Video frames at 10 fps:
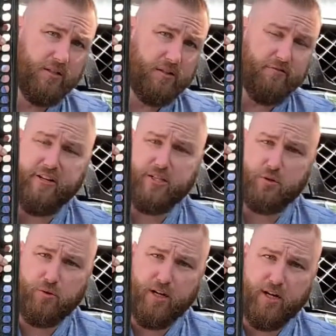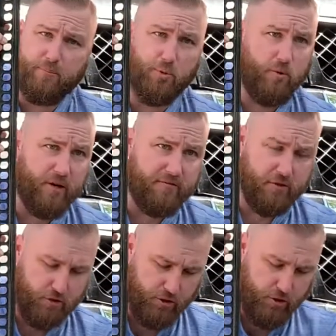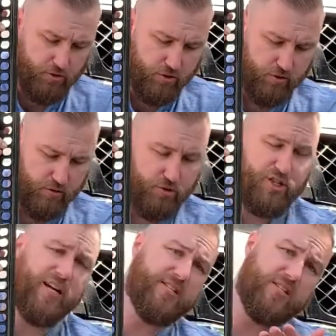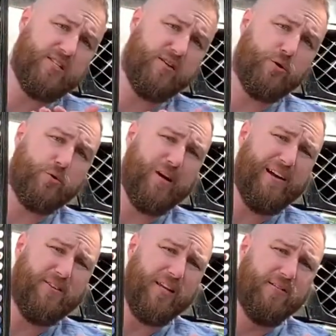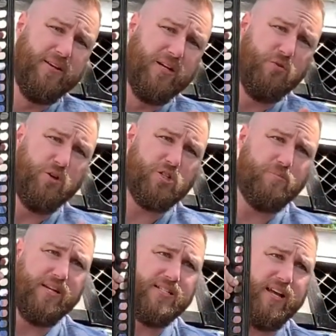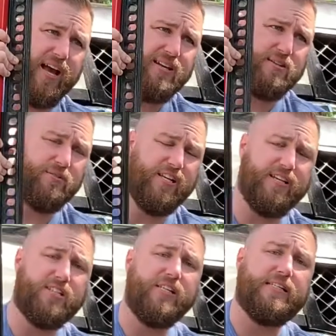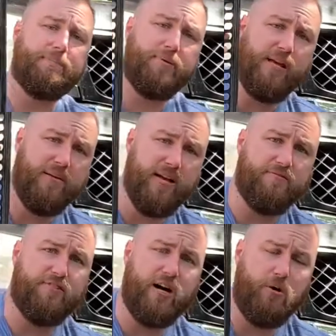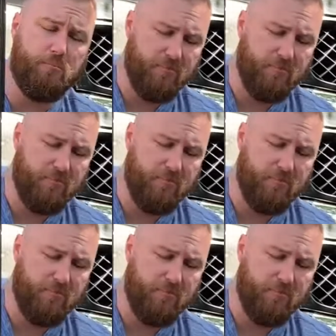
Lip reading: the vehicle up or whatever you're using, you change the center of gravity, which means it has a tendency to pivot and fall.